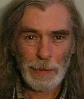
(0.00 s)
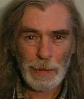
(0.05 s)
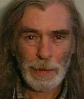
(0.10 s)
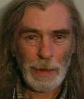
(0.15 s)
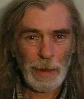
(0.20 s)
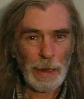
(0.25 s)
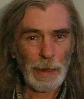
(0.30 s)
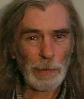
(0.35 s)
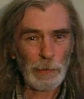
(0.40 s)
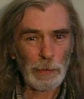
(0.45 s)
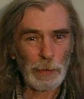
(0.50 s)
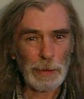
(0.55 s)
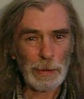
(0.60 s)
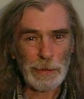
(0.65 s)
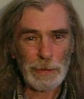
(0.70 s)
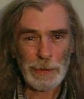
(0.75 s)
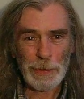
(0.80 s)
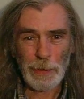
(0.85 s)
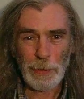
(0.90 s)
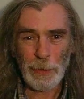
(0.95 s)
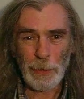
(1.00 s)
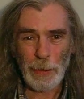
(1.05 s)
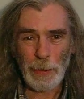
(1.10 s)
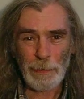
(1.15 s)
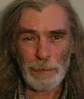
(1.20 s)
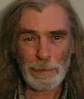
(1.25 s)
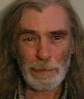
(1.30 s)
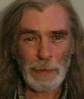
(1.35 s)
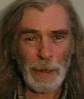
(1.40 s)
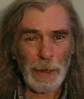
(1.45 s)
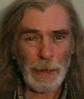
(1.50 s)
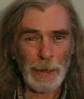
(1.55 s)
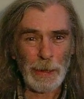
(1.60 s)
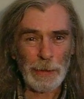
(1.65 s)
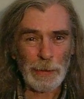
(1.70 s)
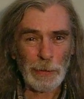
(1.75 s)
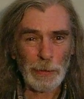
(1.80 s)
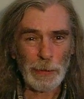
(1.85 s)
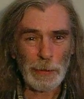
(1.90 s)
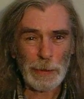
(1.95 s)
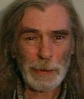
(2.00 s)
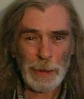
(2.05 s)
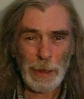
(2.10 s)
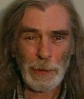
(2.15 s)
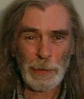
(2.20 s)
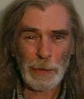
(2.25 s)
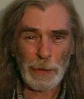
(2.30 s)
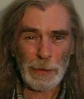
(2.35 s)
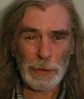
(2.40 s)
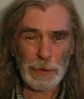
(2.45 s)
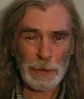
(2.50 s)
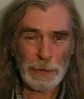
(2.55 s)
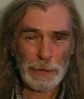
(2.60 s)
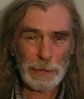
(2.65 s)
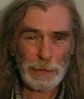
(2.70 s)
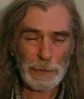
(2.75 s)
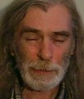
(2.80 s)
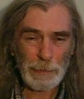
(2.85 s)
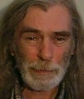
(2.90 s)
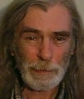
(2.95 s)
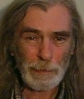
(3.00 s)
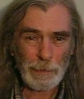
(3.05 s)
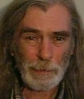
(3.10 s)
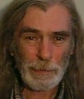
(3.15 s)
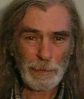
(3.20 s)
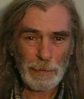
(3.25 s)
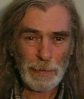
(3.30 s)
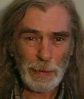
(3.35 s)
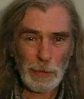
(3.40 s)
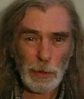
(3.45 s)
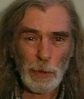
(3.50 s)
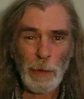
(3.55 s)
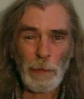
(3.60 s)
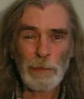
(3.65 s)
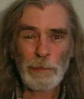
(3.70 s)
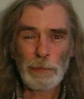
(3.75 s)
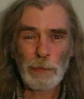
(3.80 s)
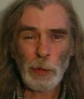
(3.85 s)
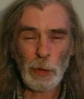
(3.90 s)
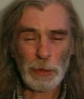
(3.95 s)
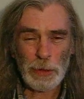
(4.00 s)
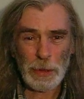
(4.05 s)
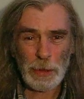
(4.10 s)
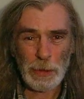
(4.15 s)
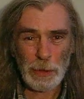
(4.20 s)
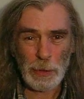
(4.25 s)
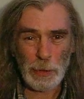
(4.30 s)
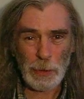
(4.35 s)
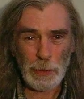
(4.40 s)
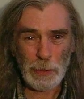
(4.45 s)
And we so admire your courage, your fortitude,